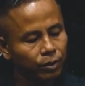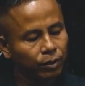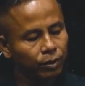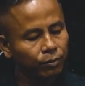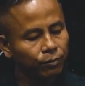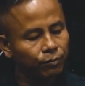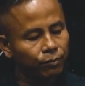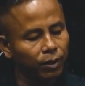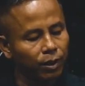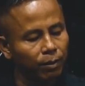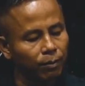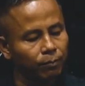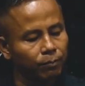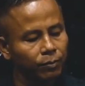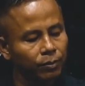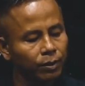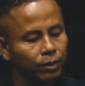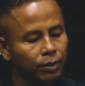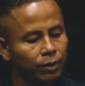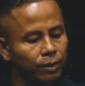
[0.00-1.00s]
from
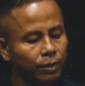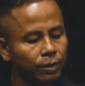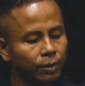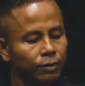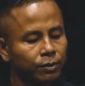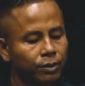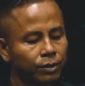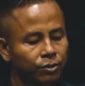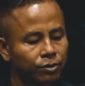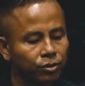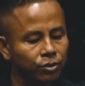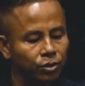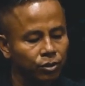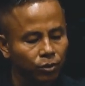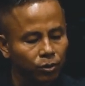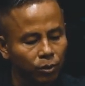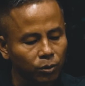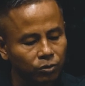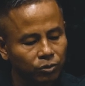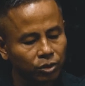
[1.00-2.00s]
this
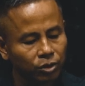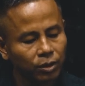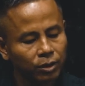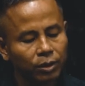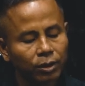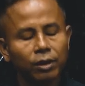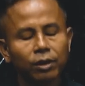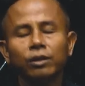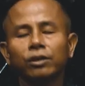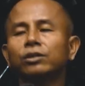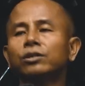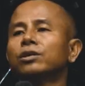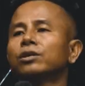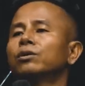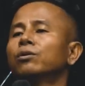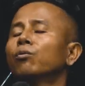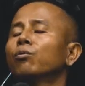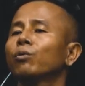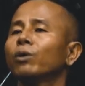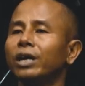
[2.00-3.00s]
crooked
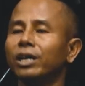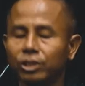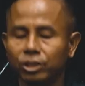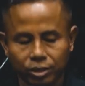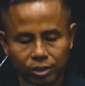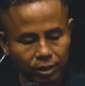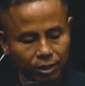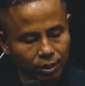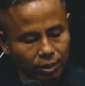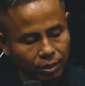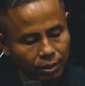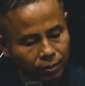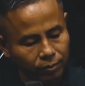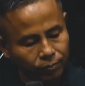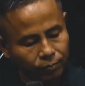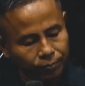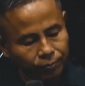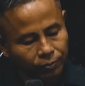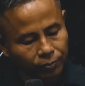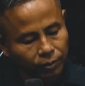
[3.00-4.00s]
generation.
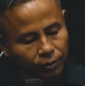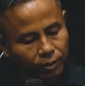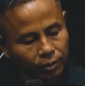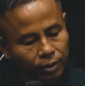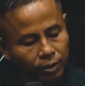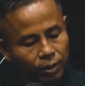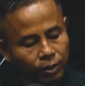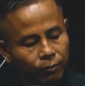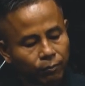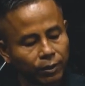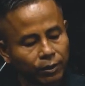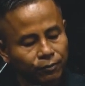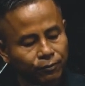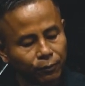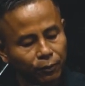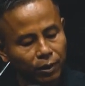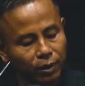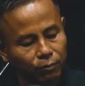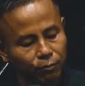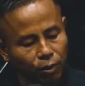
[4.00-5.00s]
Verse
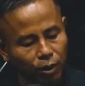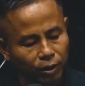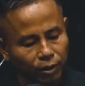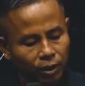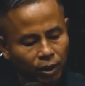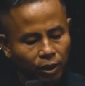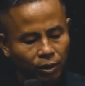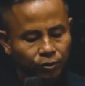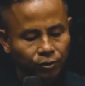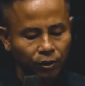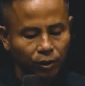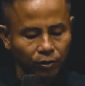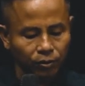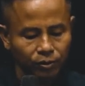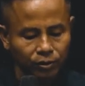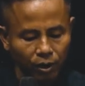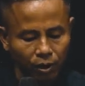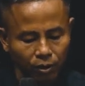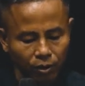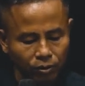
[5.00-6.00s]
41 So
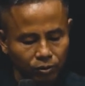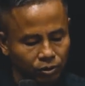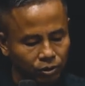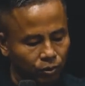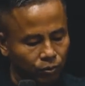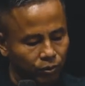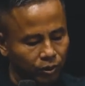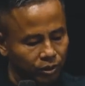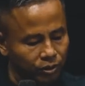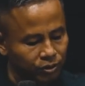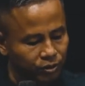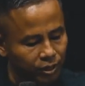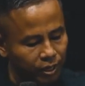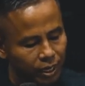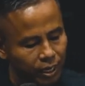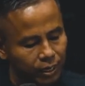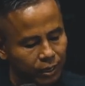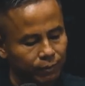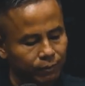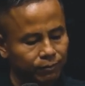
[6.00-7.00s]
those who
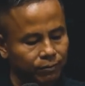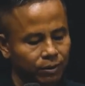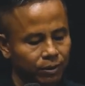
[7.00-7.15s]
received